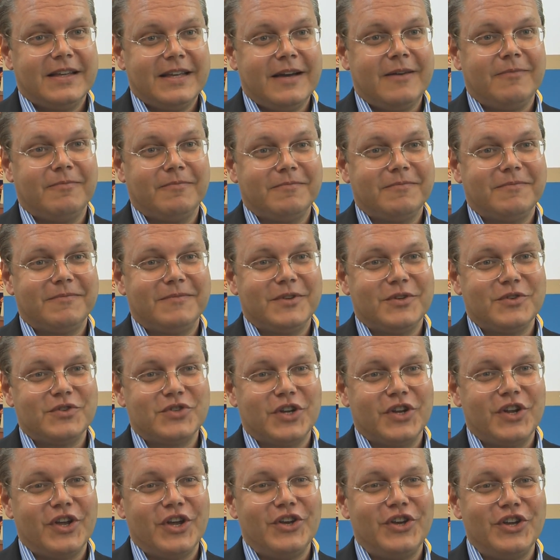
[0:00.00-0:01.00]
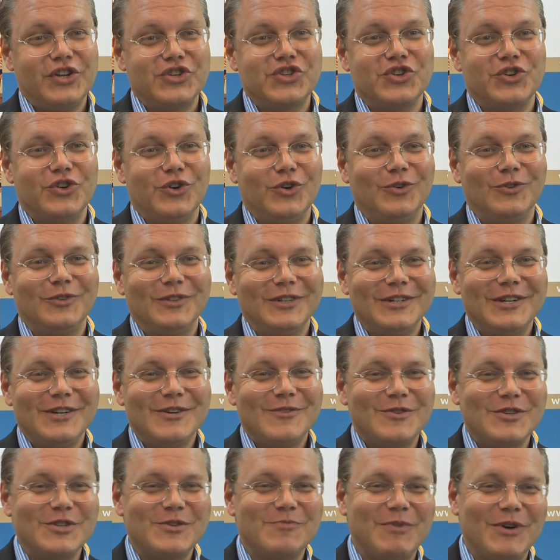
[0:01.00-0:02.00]
yeah, those are the additional
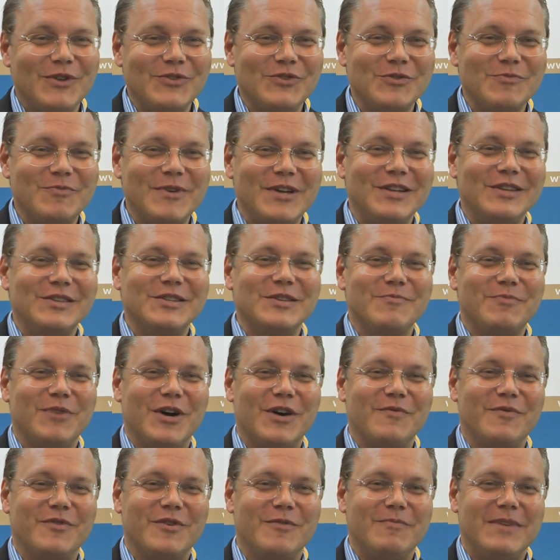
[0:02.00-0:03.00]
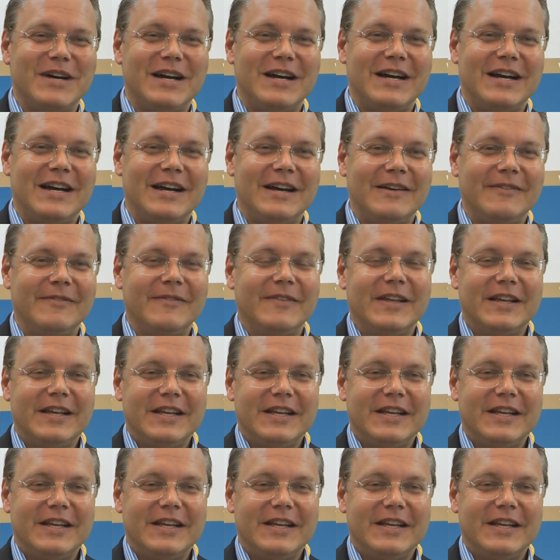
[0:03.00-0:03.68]
responsibility apart from uh,